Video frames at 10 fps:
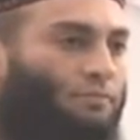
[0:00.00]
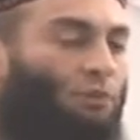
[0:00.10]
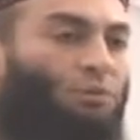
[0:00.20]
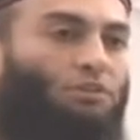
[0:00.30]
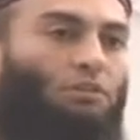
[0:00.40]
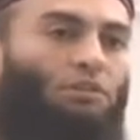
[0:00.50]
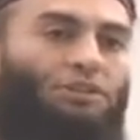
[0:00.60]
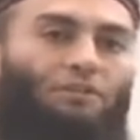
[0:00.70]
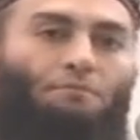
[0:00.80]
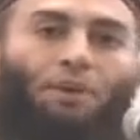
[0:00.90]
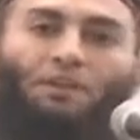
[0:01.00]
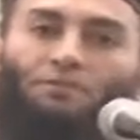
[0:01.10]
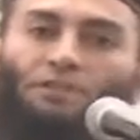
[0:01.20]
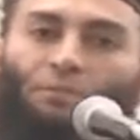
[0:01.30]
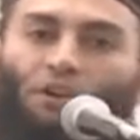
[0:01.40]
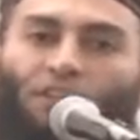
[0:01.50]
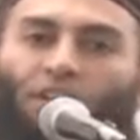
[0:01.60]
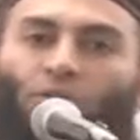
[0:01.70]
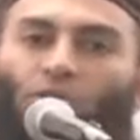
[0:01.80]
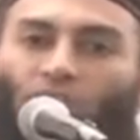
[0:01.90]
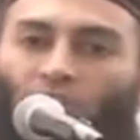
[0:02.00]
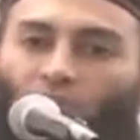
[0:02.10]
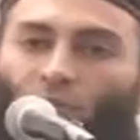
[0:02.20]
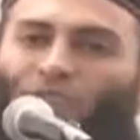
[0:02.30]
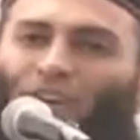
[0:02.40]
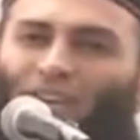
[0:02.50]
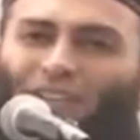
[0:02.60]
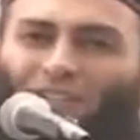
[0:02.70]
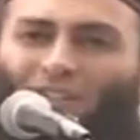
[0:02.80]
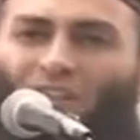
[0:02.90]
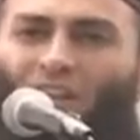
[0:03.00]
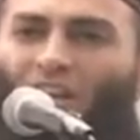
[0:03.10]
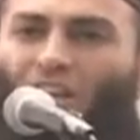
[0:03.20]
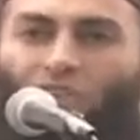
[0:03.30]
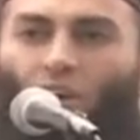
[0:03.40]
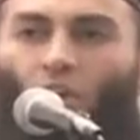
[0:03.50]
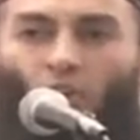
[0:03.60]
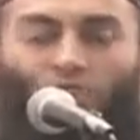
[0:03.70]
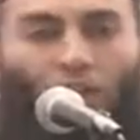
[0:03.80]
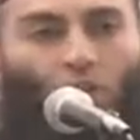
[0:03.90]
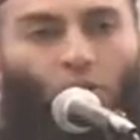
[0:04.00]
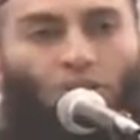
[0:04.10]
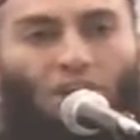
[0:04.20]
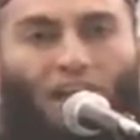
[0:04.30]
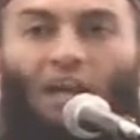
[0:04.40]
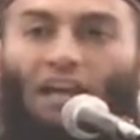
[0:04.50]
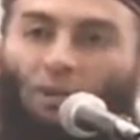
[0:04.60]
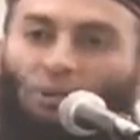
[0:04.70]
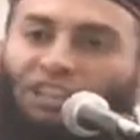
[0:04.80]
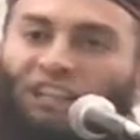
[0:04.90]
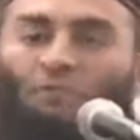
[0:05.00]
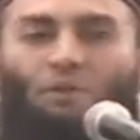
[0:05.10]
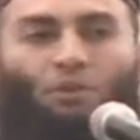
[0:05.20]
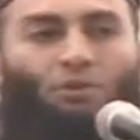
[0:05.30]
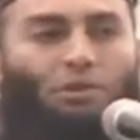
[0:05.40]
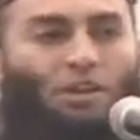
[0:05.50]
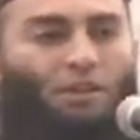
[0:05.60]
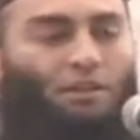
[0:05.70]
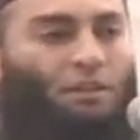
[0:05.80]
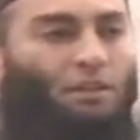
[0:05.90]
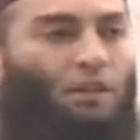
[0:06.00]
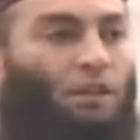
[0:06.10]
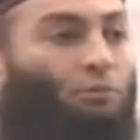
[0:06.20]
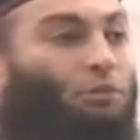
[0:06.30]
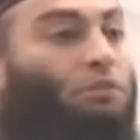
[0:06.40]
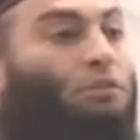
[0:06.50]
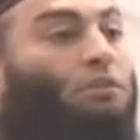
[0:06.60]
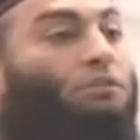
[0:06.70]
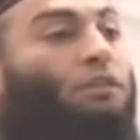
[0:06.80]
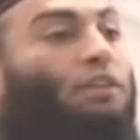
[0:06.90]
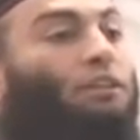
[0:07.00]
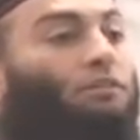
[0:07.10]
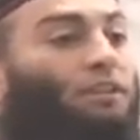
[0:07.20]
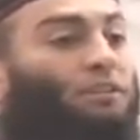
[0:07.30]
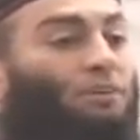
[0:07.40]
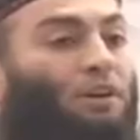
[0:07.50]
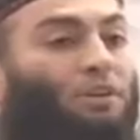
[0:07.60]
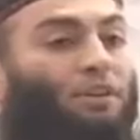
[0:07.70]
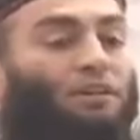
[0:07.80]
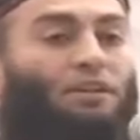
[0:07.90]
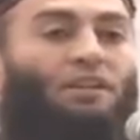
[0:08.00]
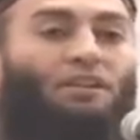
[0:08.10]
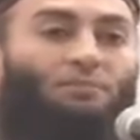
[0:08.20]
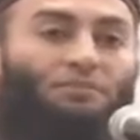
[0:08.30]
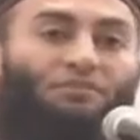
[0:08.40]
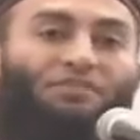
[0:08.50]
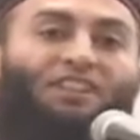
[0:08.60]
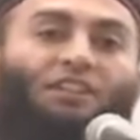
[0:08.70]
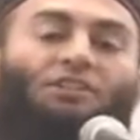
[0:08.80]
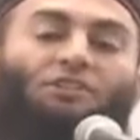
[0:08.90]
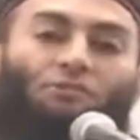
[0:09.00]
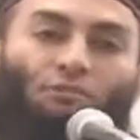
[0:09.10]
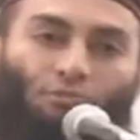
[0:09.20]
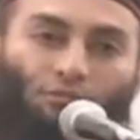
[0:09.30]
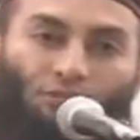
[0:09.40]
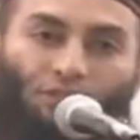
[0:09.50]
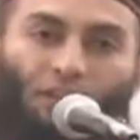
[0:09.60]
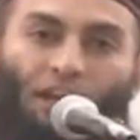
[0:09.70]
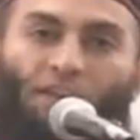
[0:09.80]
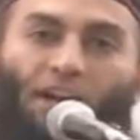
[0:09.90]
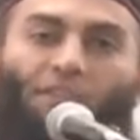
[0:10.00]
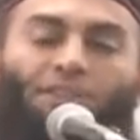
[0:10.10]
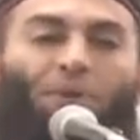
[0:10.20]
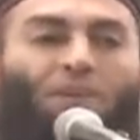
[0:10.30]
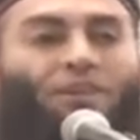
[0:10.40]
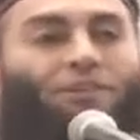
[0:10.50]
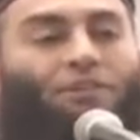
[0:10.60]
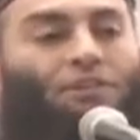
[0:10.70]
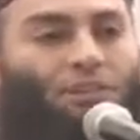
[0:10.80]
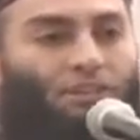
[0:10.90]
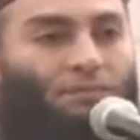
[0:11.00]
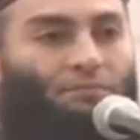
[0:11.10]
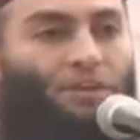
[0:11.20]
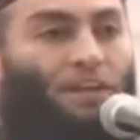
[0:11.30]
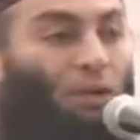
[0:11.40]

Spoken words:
He would call his companions by their kunyas with honor. And those with no kunya, he would give them a kunya. He would call the ladies by the names of their issues and others by their surnames.